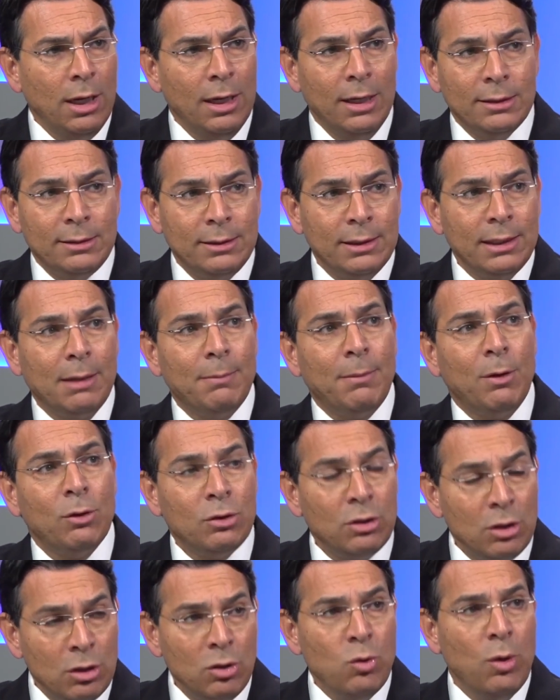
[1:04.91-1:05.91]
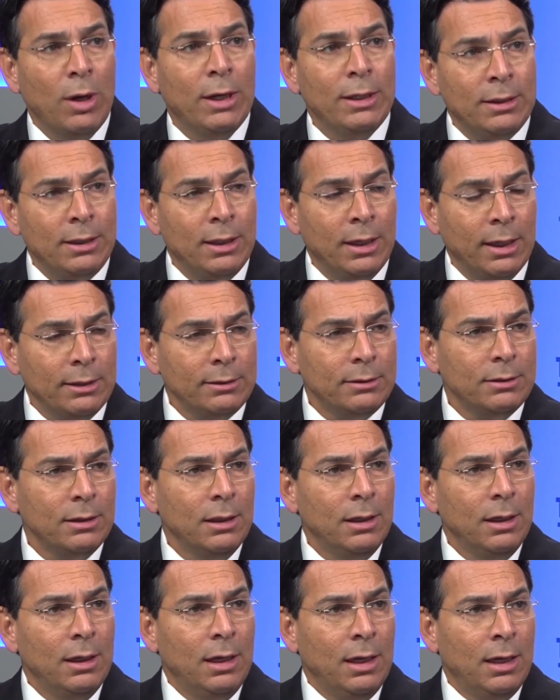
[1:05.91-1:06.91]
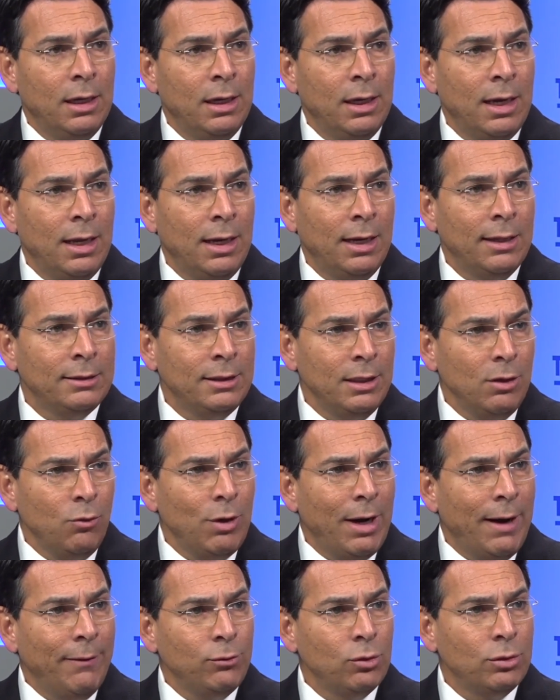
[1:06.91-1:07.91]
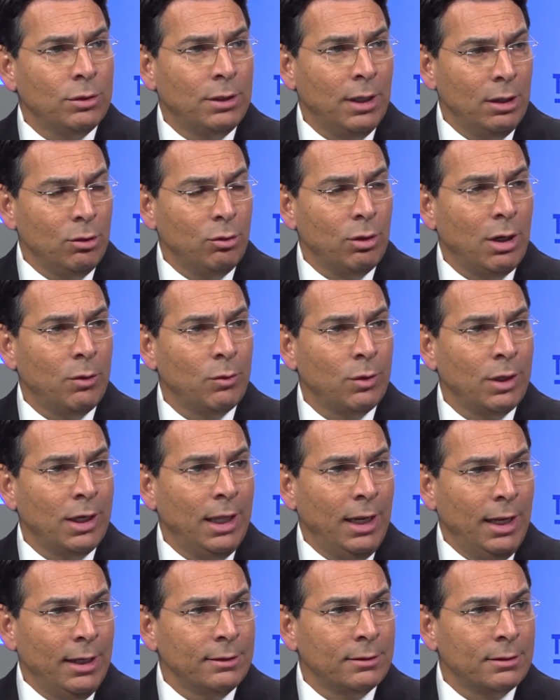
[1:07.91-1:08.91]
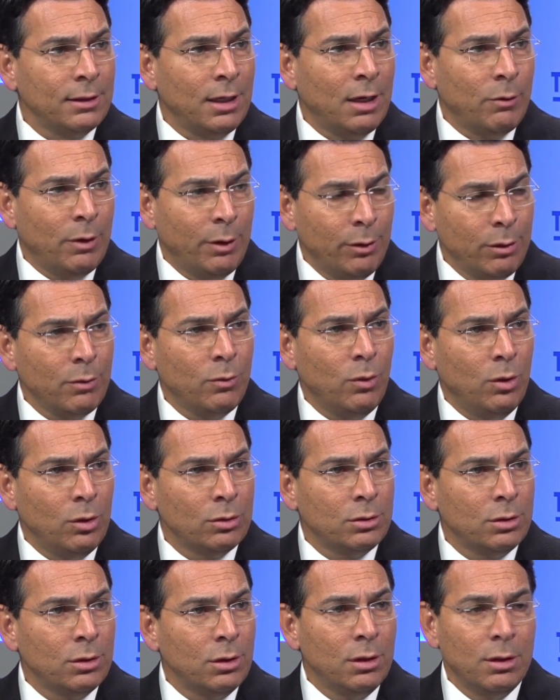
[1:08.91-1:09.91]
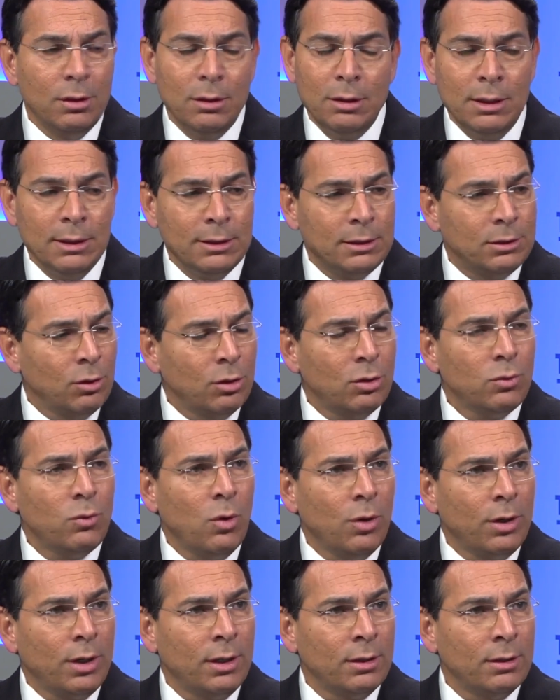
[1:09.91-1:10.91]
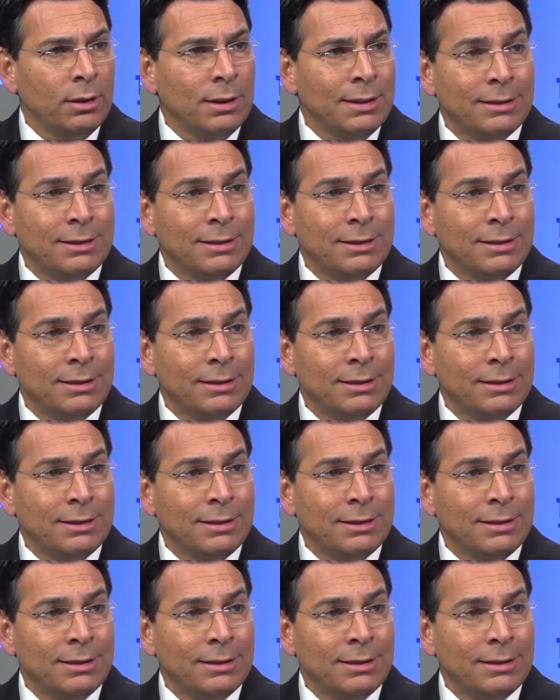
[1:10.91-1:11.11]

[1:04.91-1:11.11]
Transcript: Let's think about new ideas. And I think we have to tell to our allies around the world, it's not working.